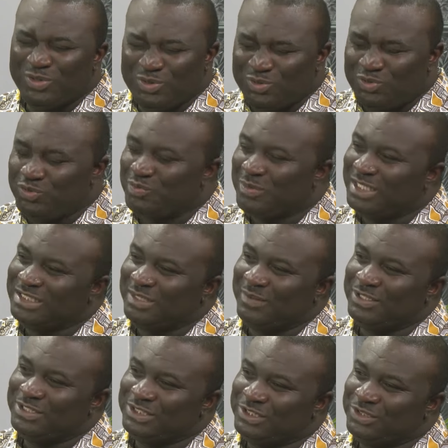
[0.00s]
too much about
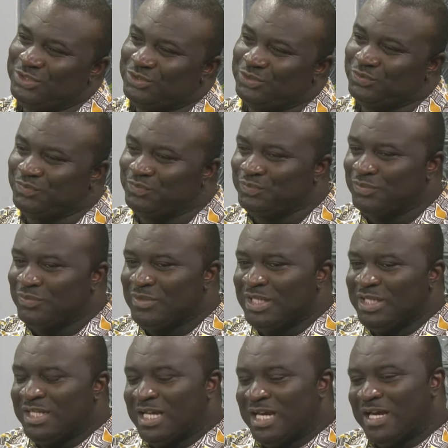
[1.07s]
this issue.
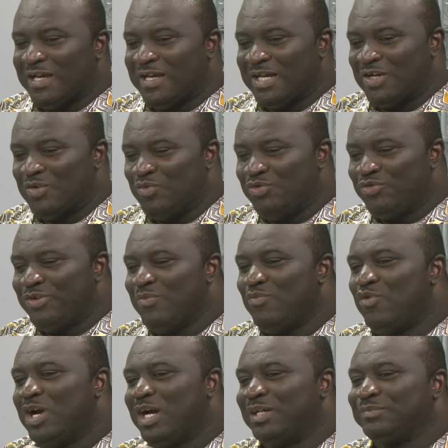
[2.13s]
Now,
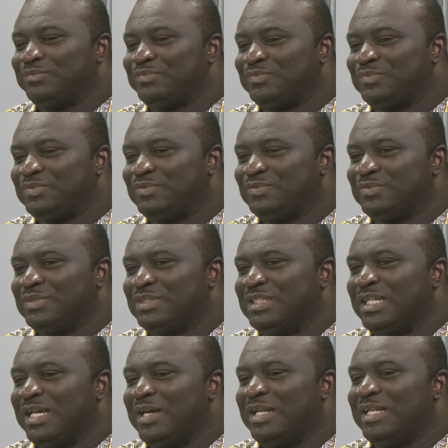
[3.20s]
Ushemwa,
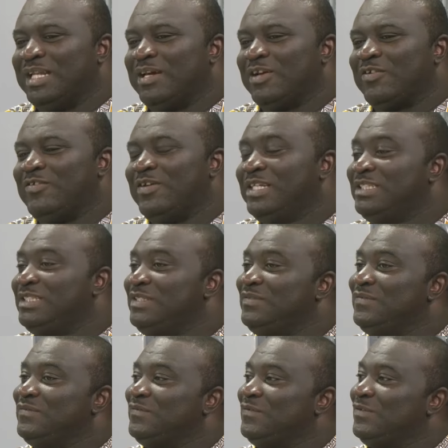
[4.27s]
the
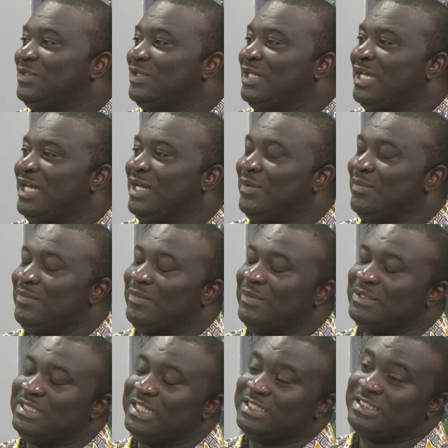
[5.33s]
creative
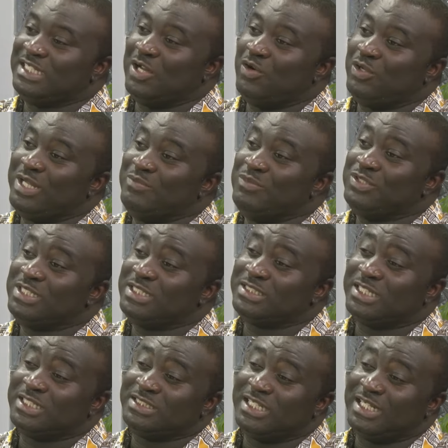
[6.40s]
sector or the music
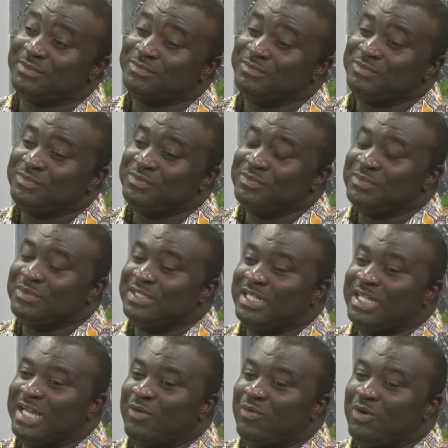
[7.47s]
sector,
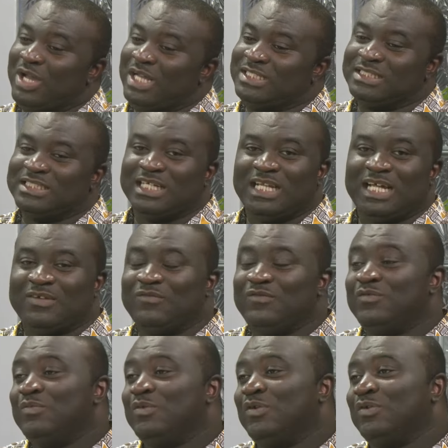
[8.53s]
it is like
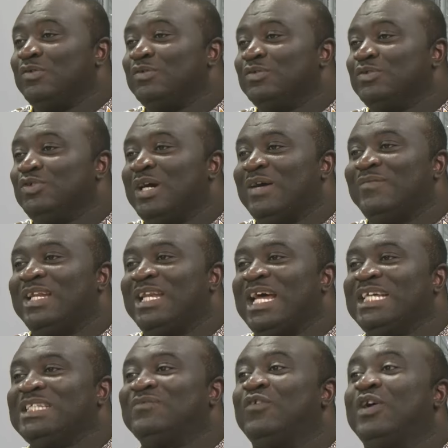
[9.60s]
football. You have the
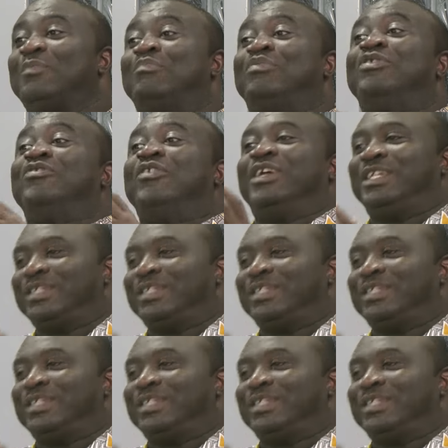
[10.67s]
light for a period.